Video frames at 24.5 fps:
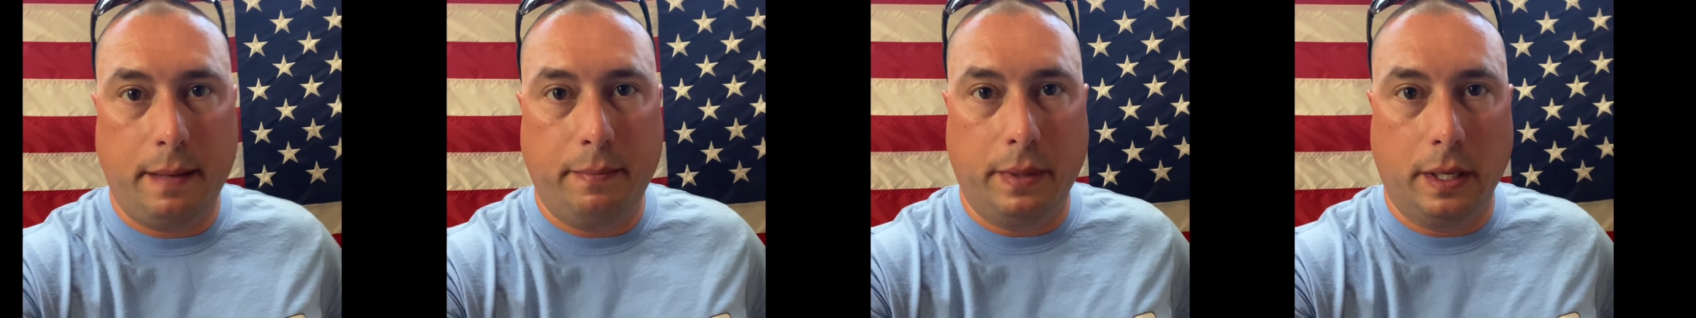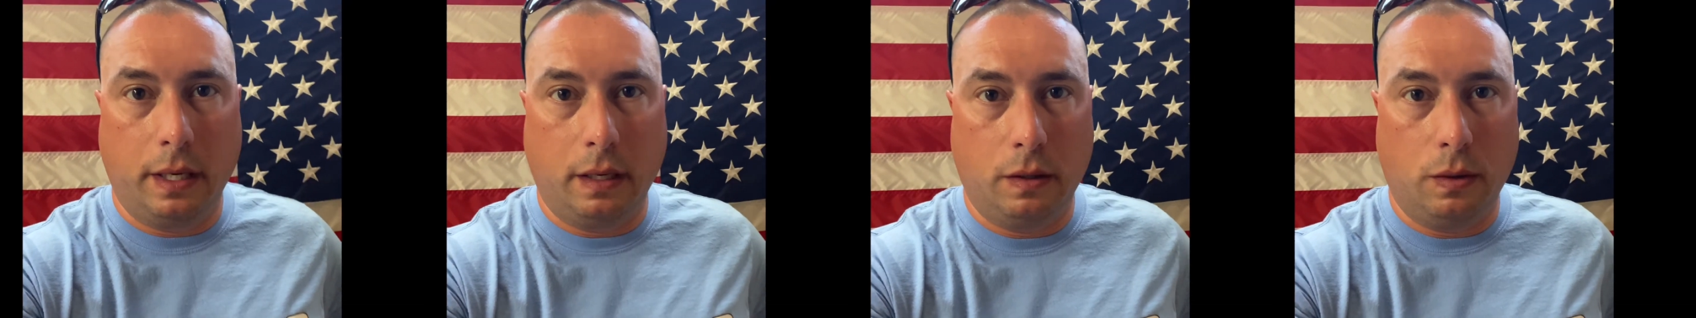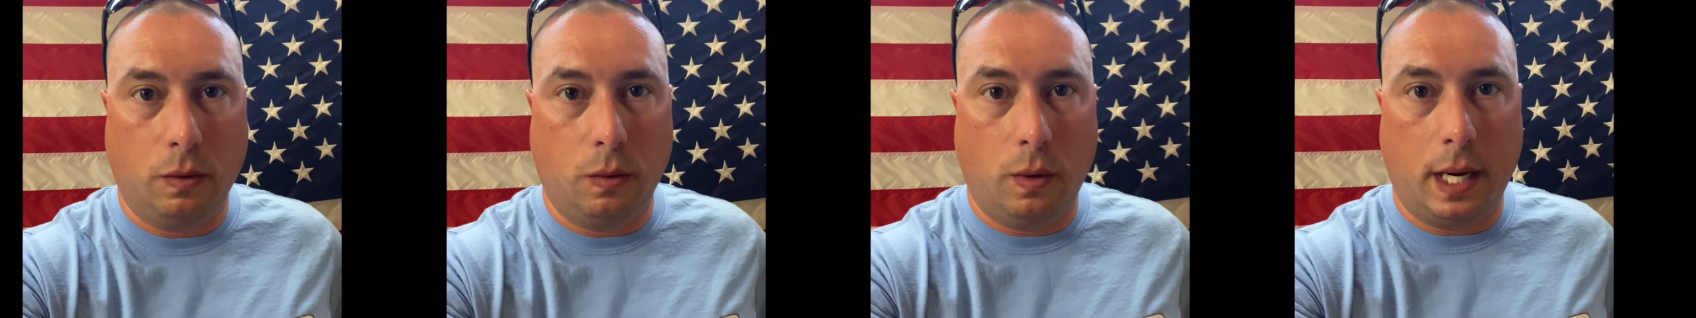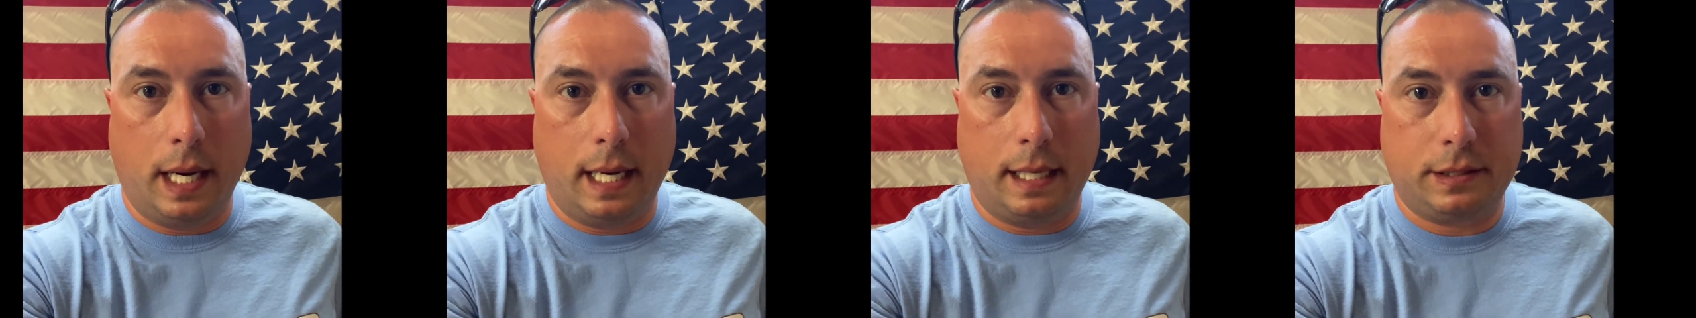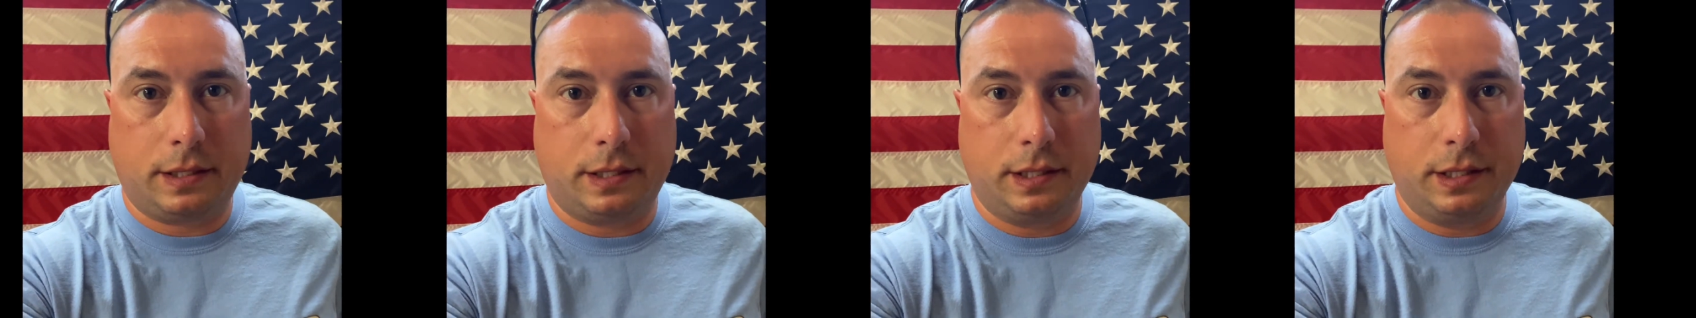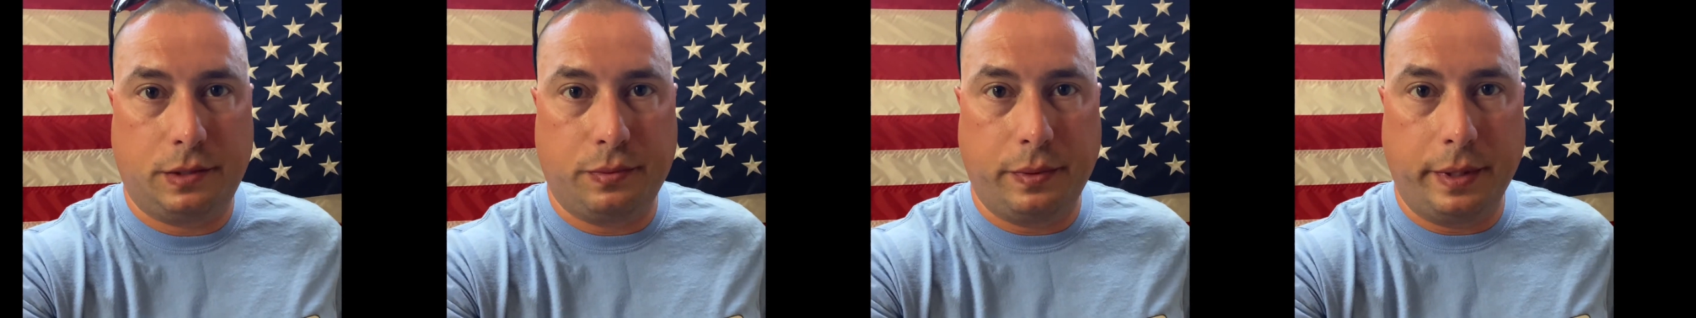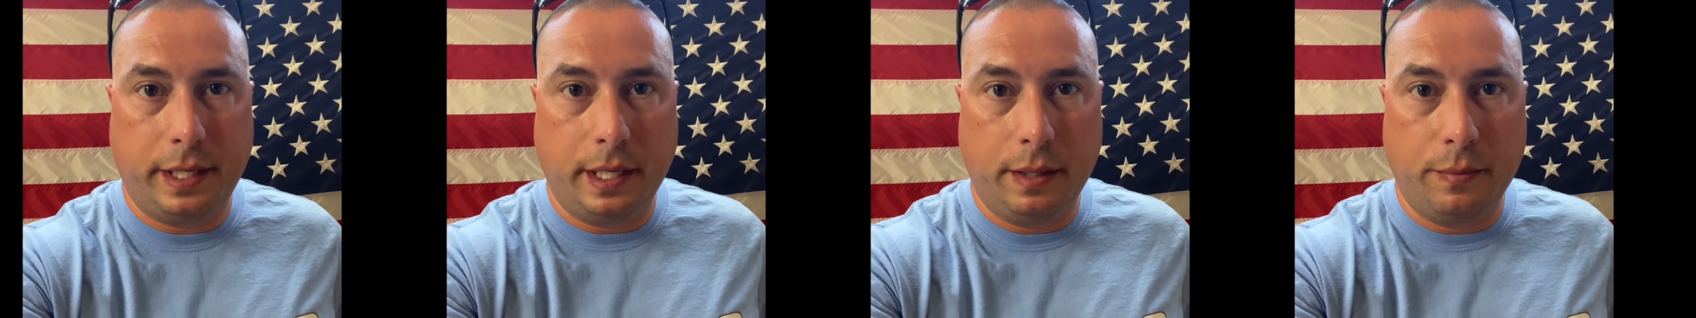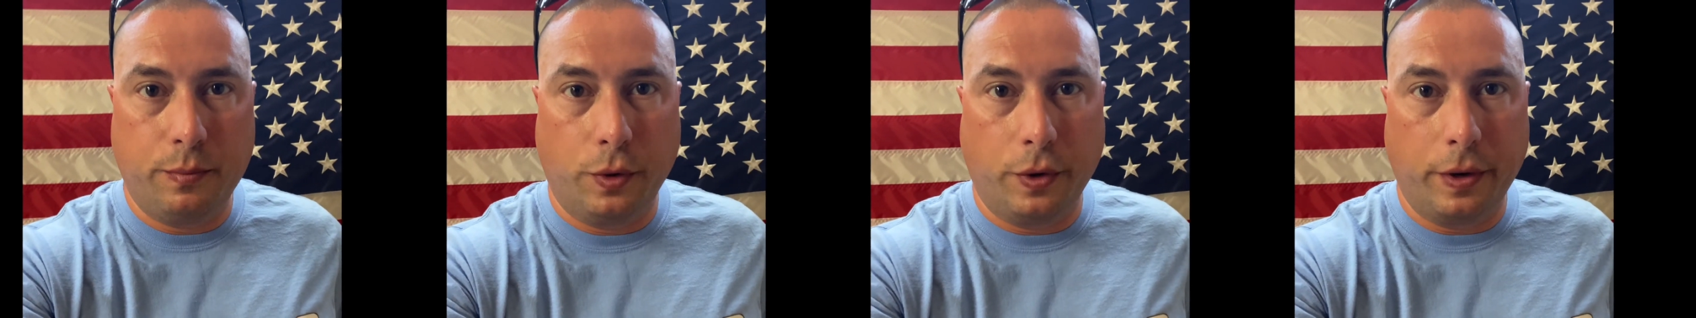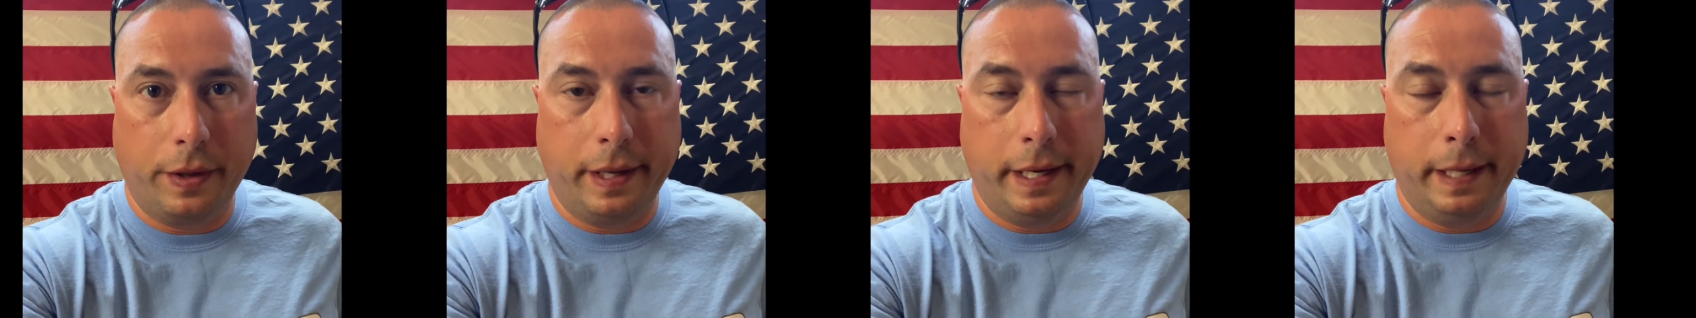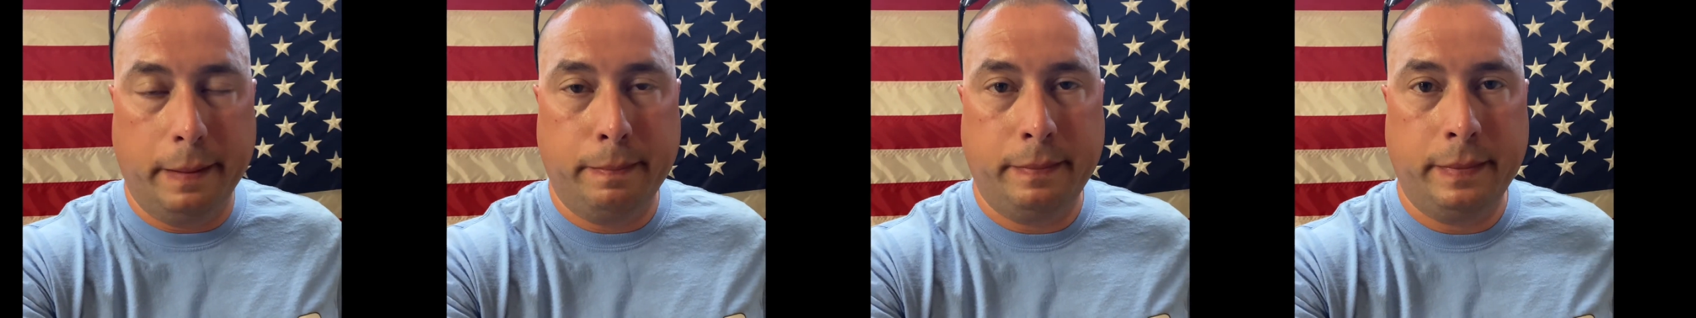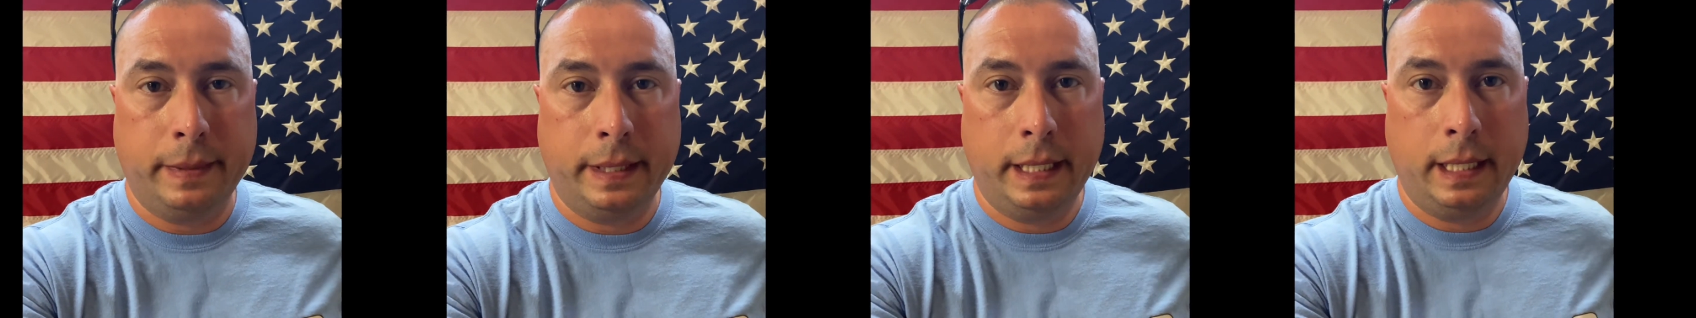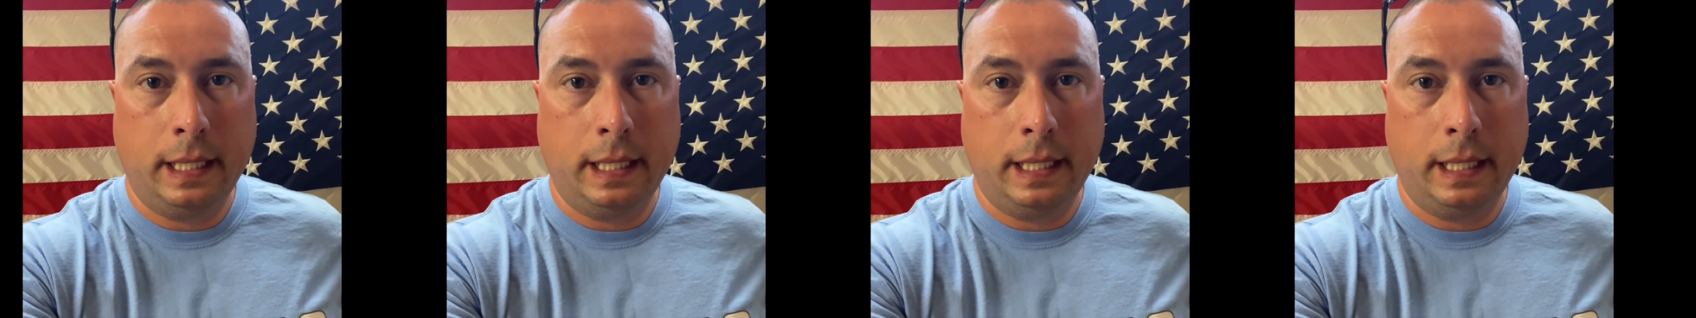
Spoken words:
Been a little while since we did one of them.